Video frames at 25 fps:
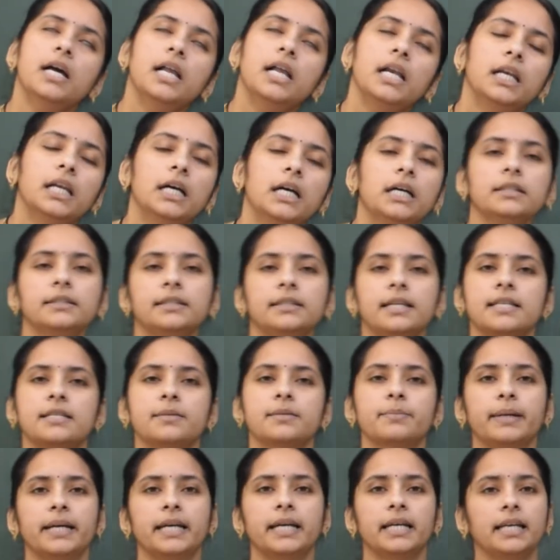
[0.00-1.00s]
Learn
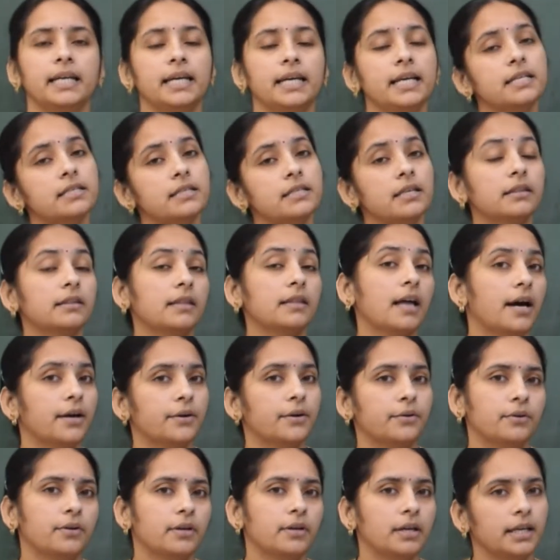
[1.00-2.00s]
these meanings
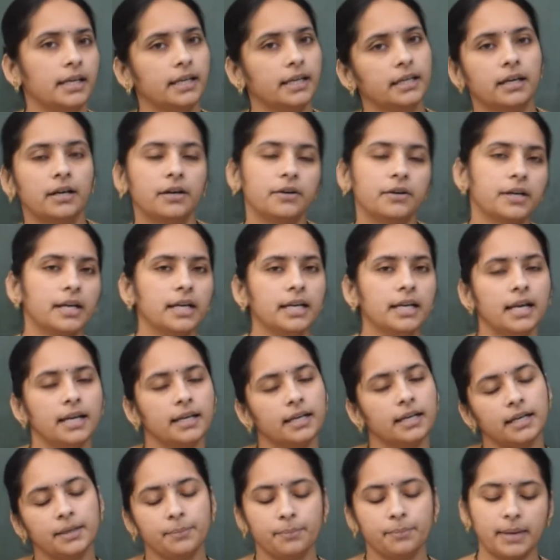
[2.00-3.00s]
thoroughly. Okay,
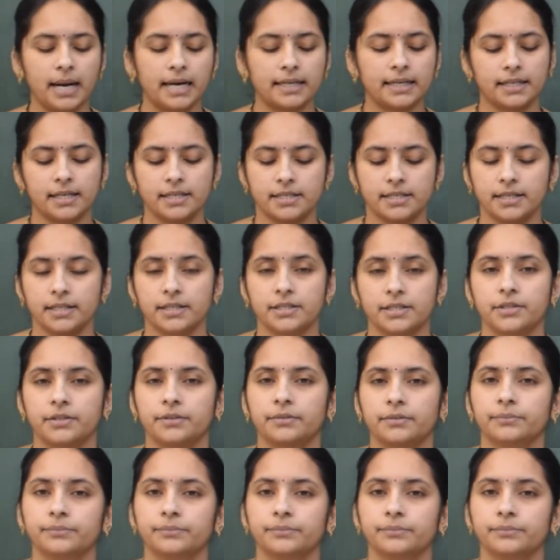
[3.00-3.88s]
Nana? Practice it.